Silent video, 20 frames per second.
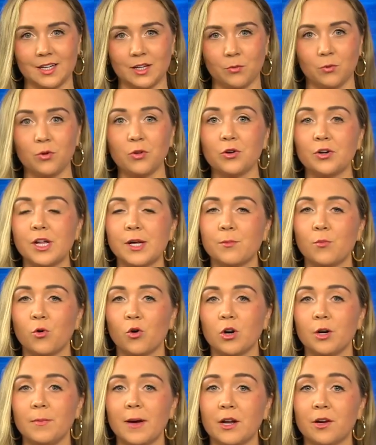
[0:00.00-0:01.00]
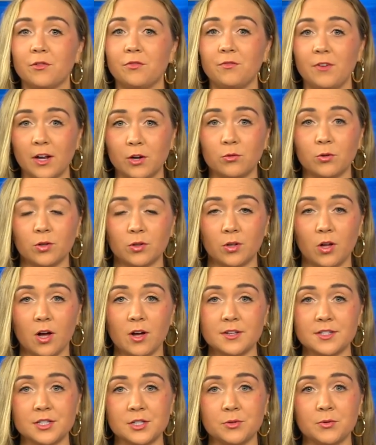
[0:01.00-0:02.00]
We're learning more about a federal
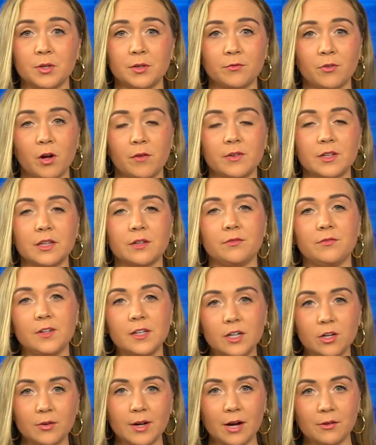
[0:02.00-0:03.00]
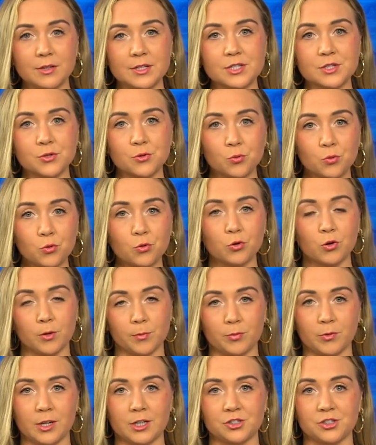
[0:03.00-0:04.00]
lawsuit involving the Vigo County School
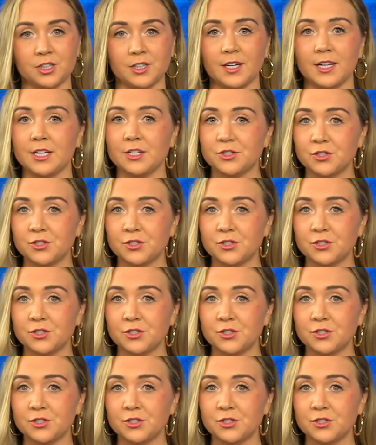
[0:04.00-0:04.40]
Corporation